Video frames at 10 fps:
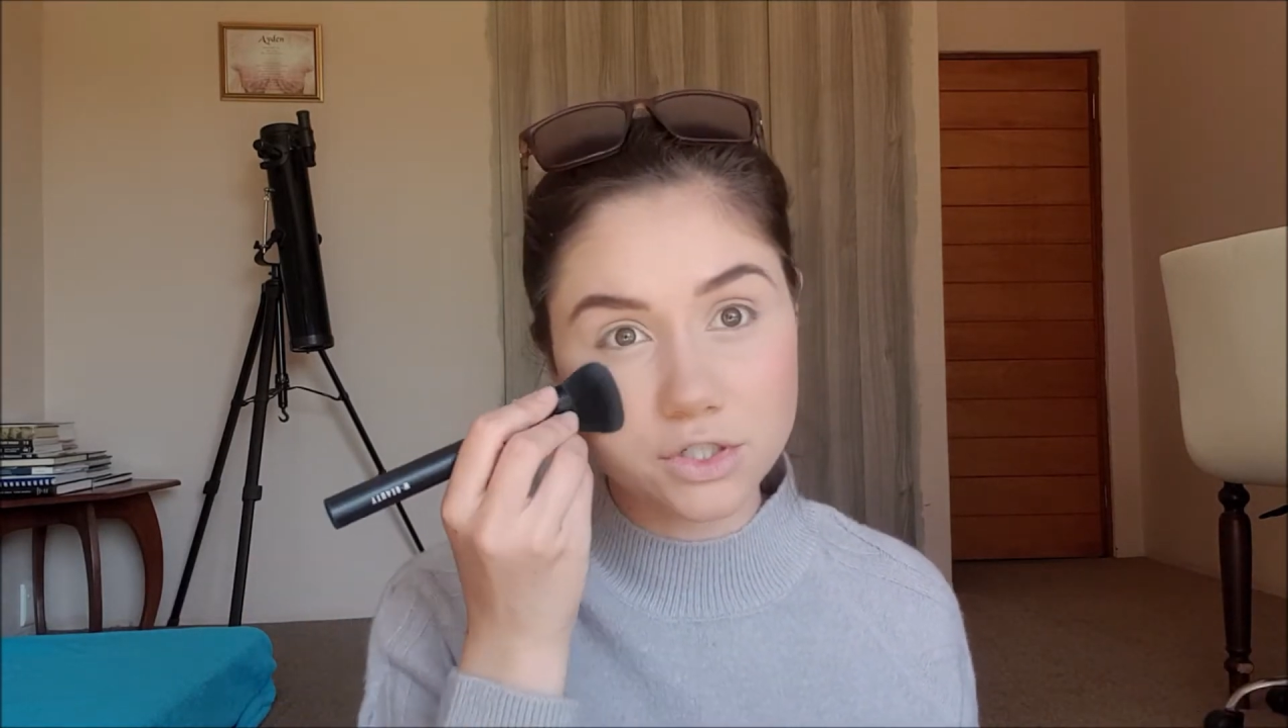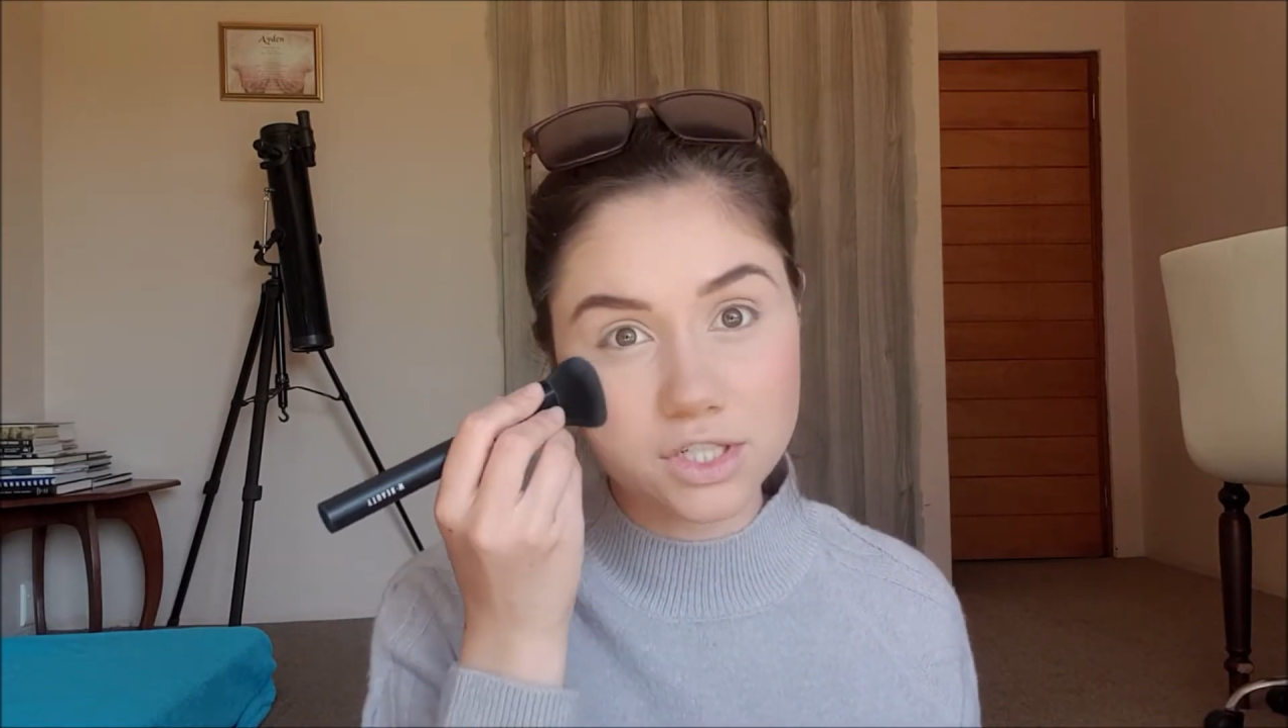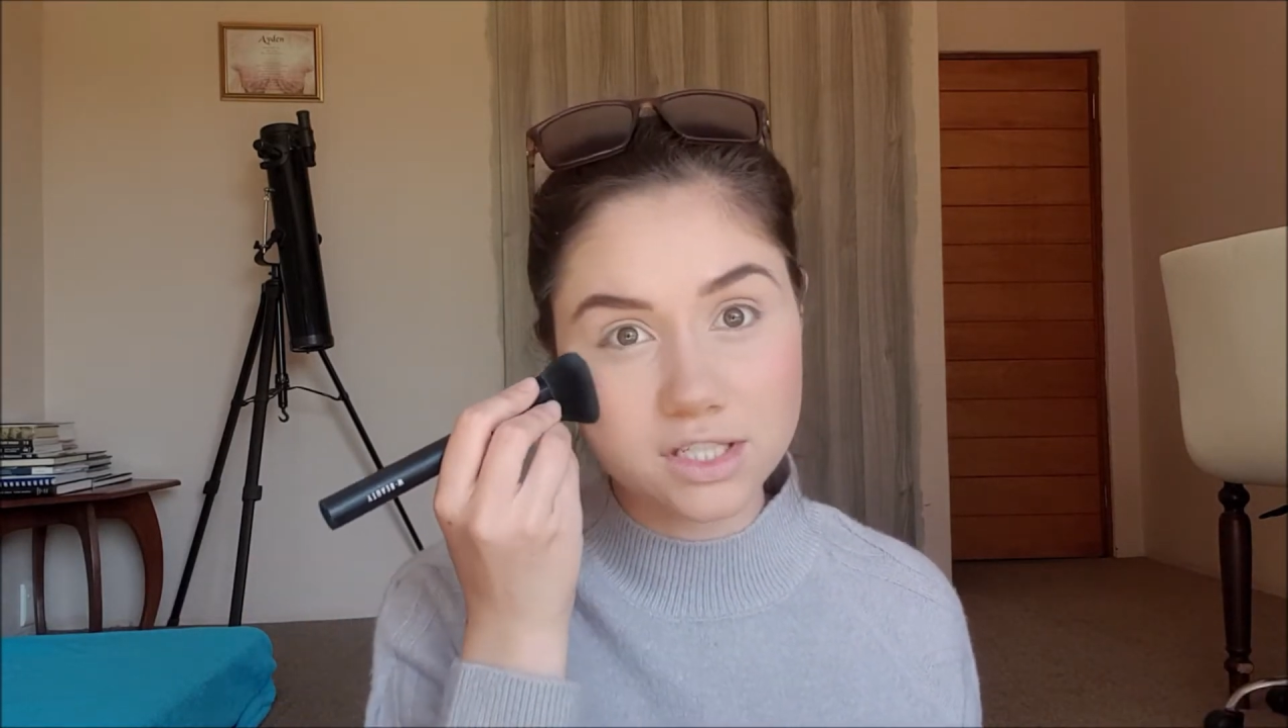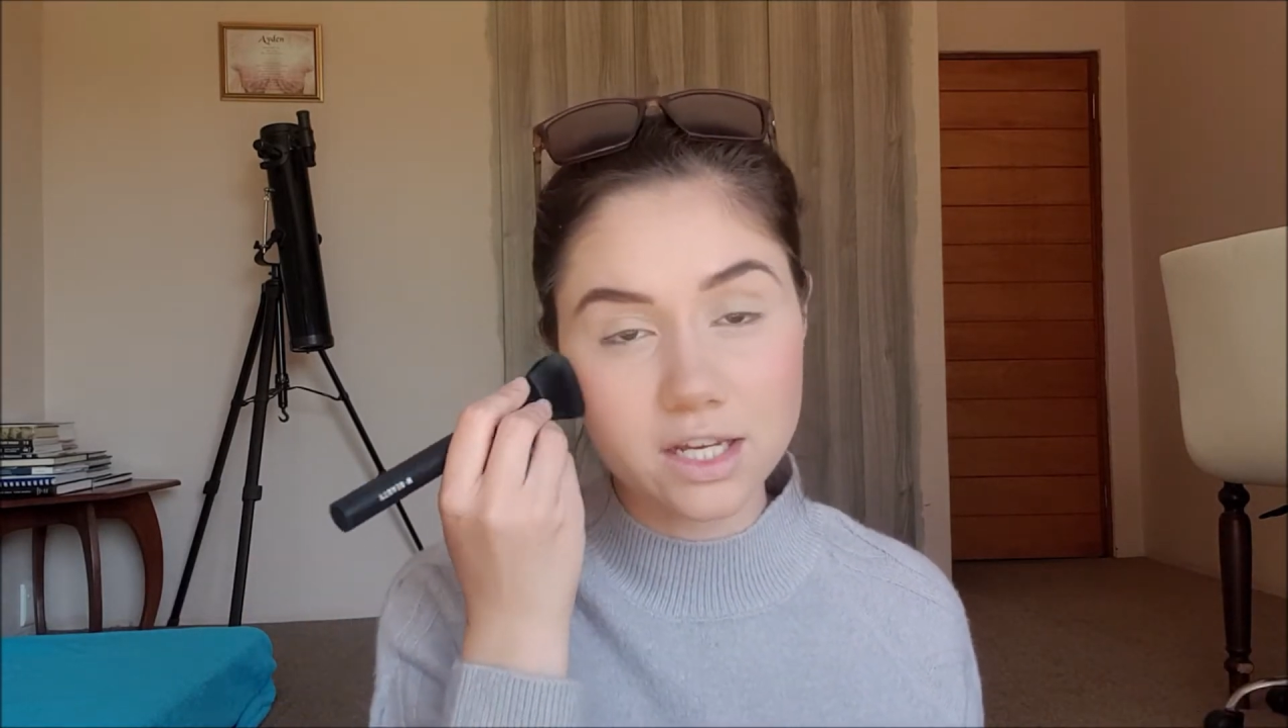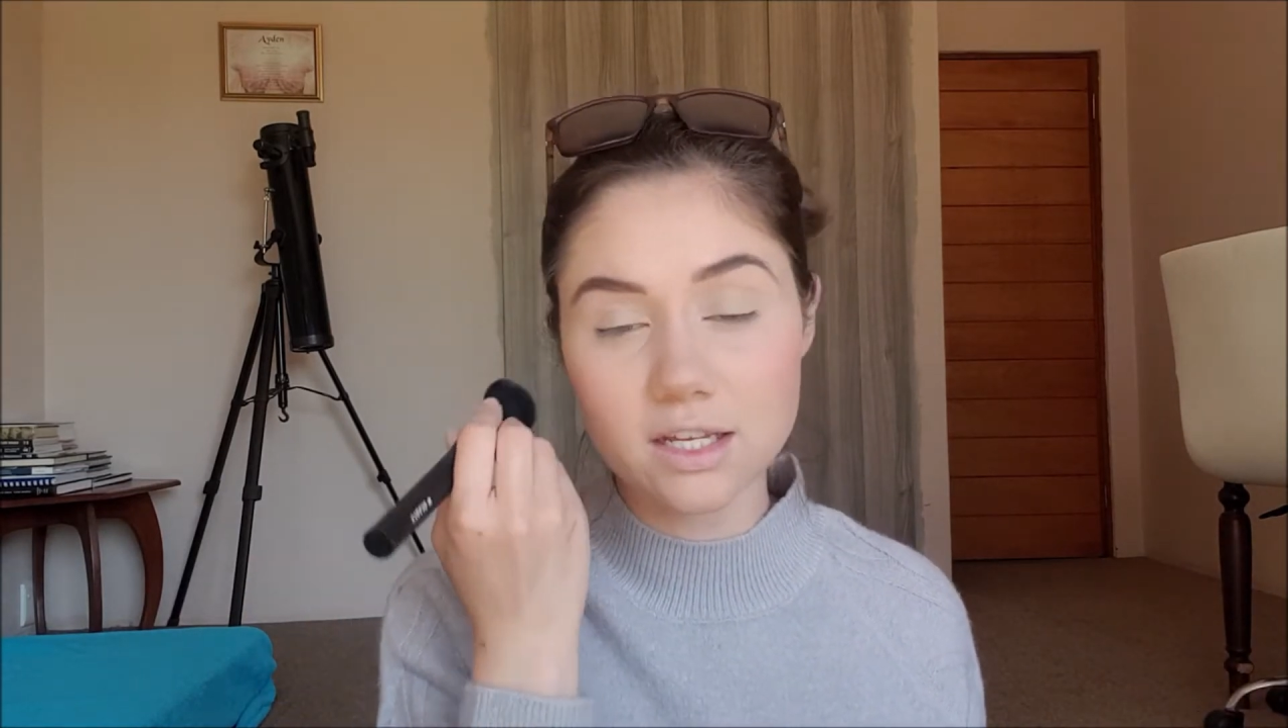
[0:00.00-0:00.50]
she
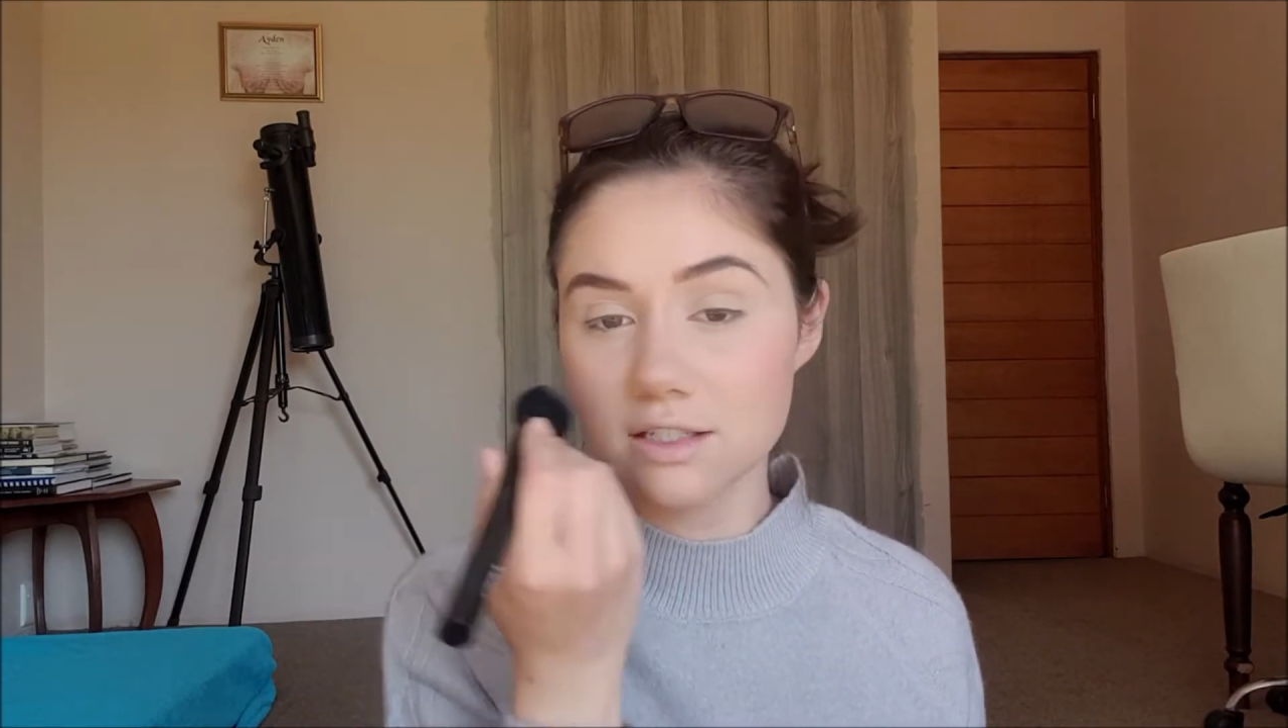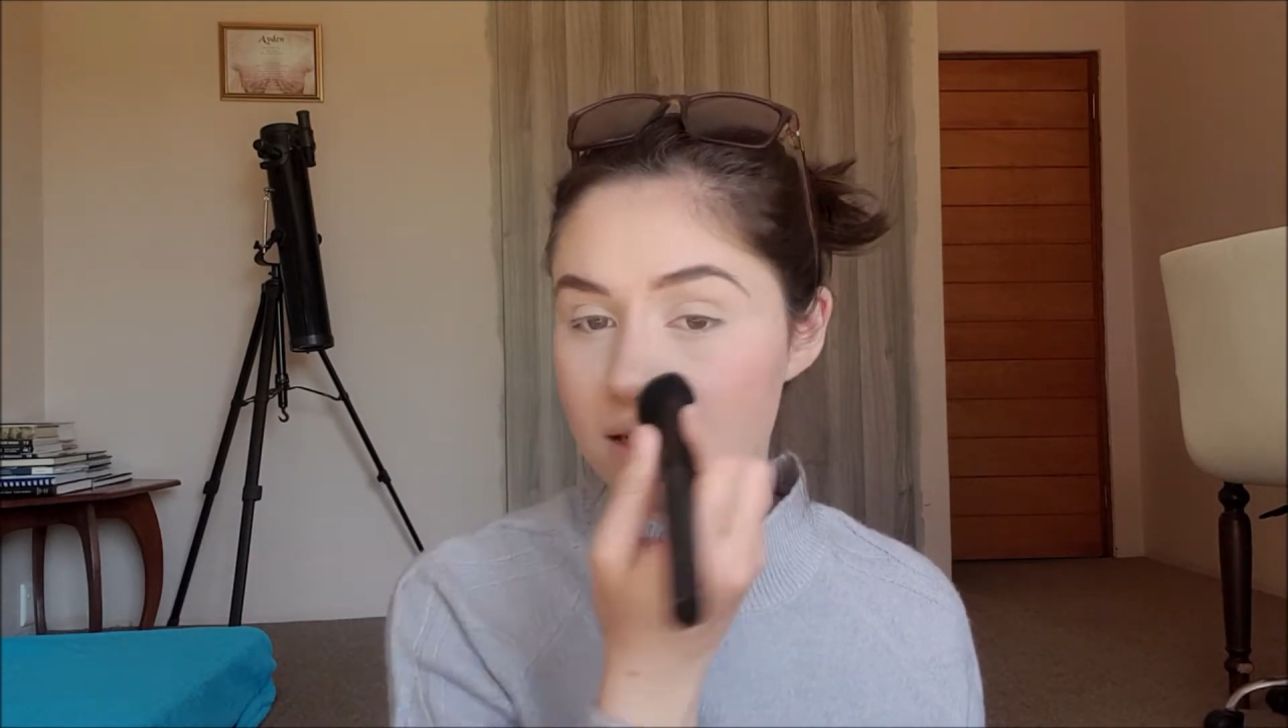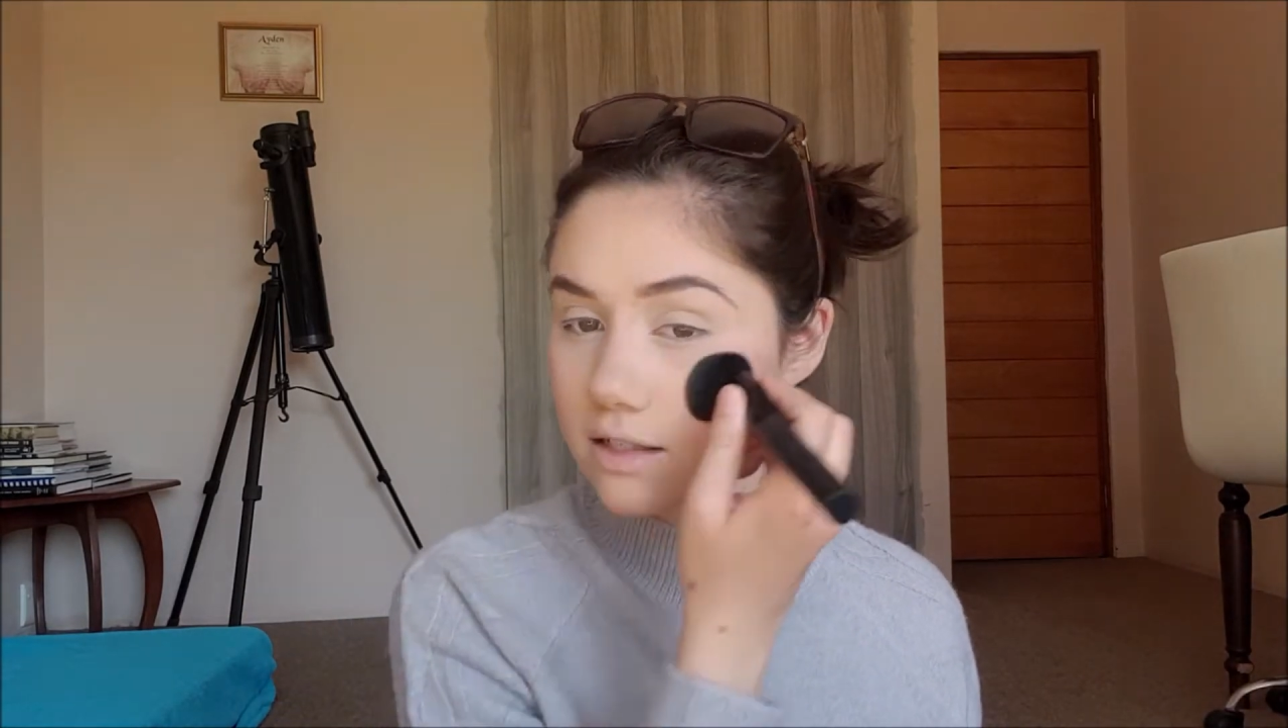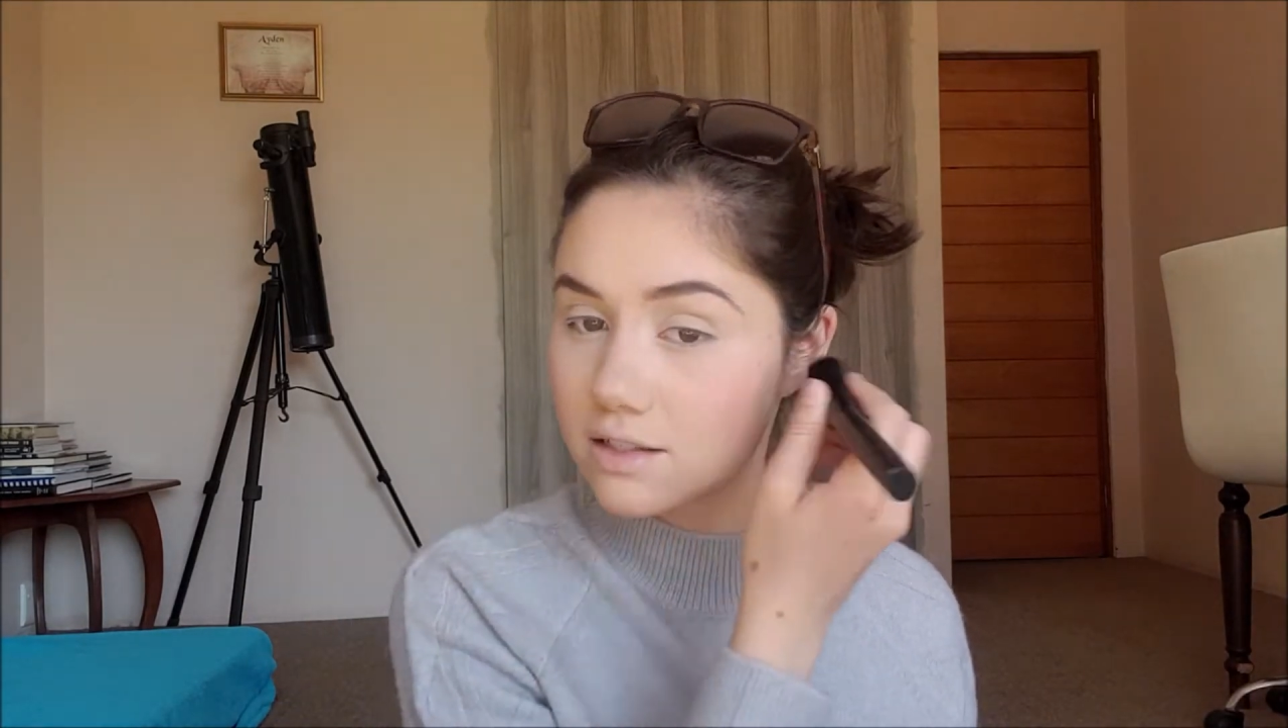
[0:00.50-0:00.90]
stays.